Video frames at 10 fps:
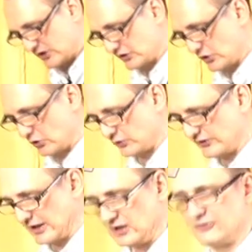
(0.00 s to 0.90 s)
is no
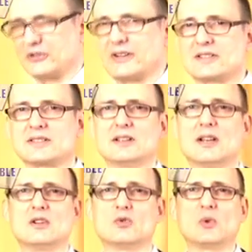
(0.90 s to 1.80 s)
deliverance.
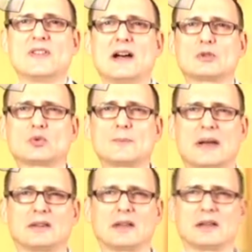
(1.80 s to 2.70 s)
Without
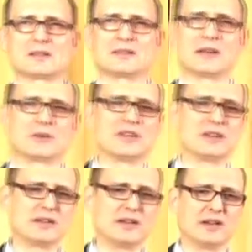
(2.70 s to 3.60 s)
repentance, there
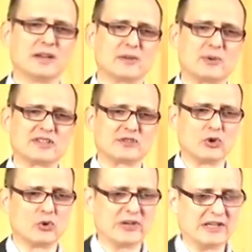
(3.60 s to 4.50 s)
is, there is
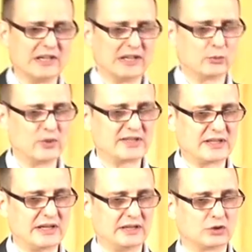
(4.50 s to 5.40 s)
no healing. We
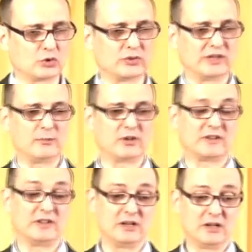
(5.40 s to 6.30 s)
see in 2
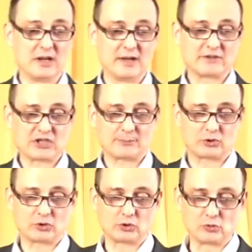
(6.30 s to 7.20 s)
Timothy
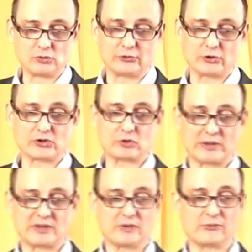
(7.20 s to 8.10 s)
chapter 2, verse
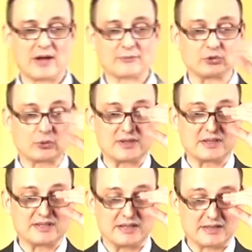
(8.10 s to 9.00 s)
25 to
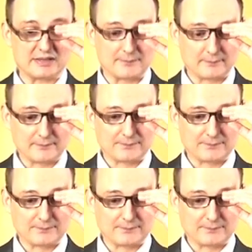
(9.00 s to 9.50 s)
26,